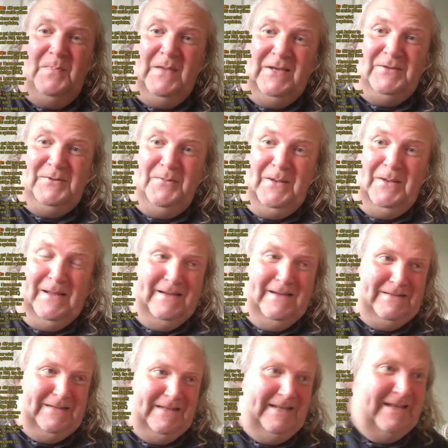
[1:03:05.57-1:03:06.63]
That's what we like to
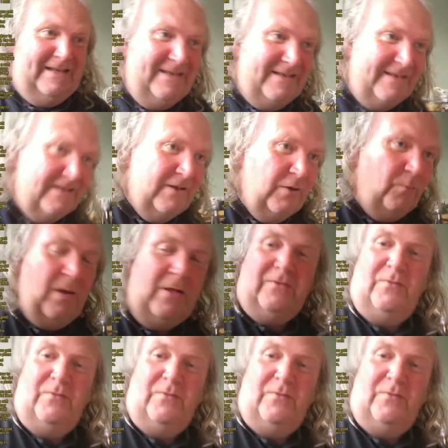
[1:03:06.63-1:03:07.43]
hear. Well,